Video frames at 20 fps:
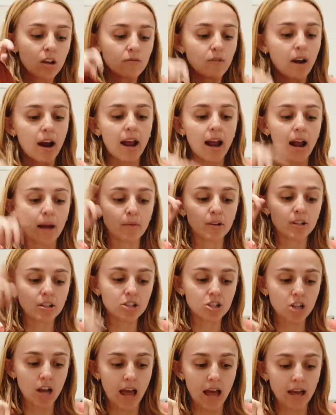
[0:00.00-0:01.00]
Right, I'm gonna
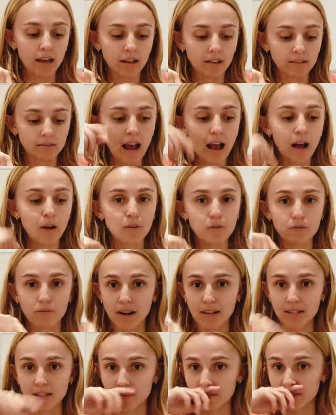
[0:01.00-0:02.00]
check how the
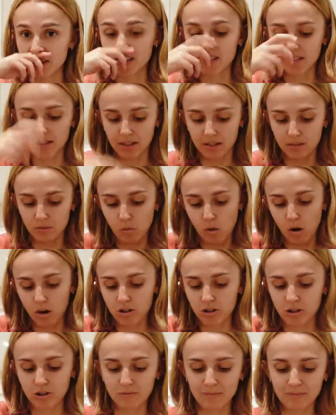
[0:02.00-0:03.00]
rest of these things
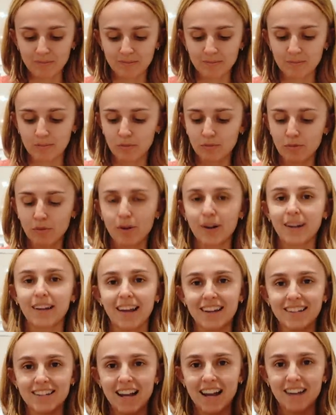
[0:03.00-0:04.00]
wash before I
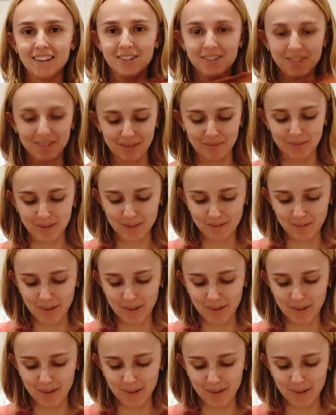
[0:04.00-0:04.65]
get attached to them as